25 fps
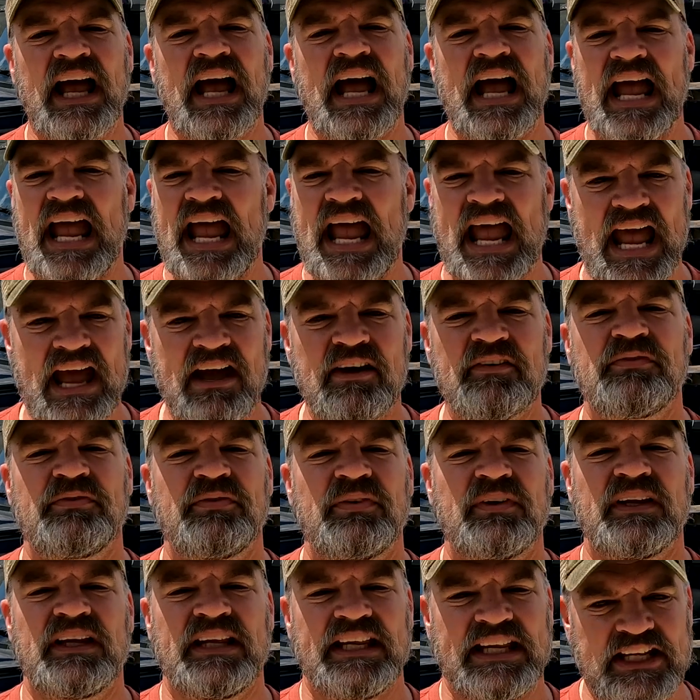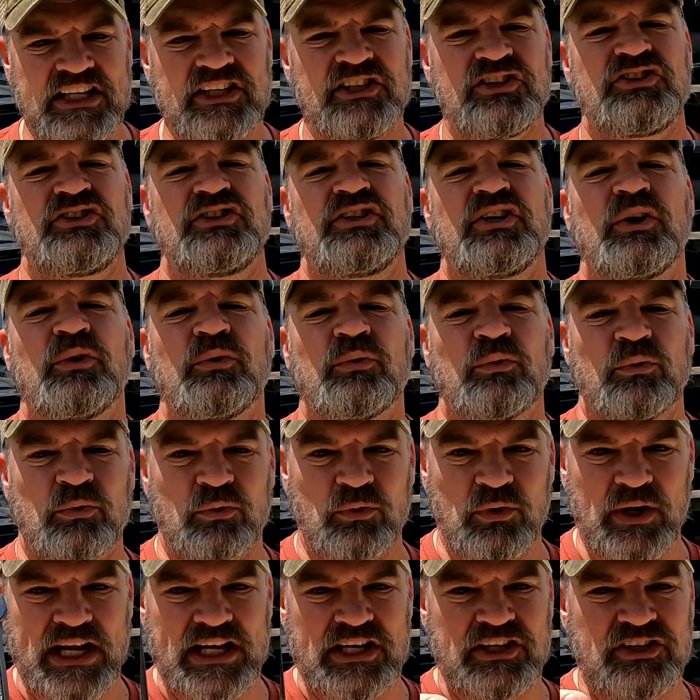a 1/2-inch
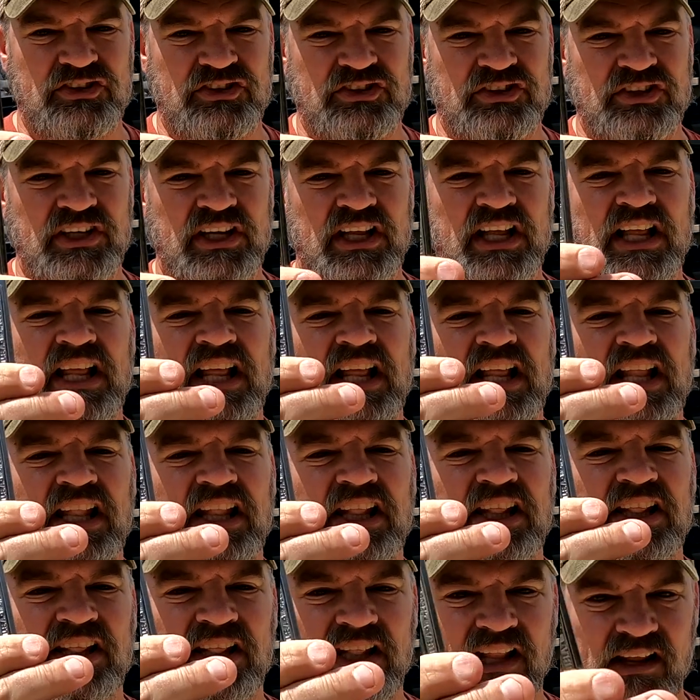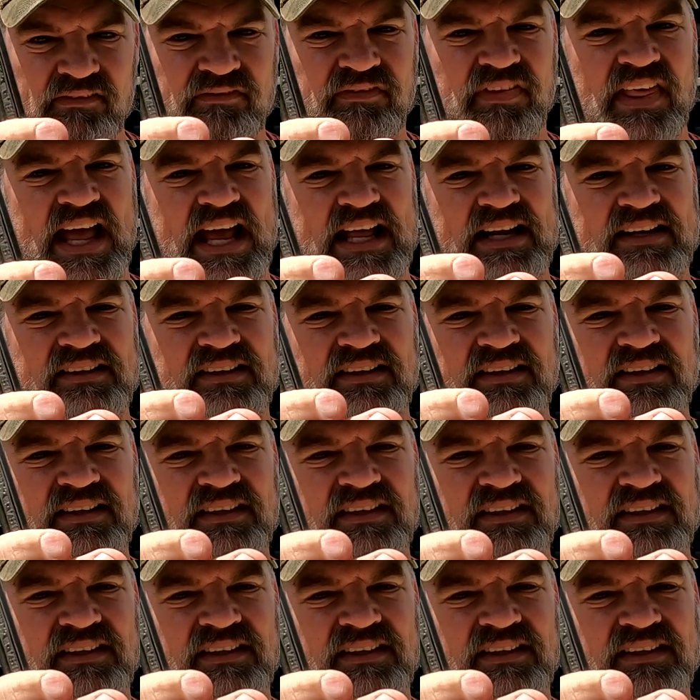wrench. Love that.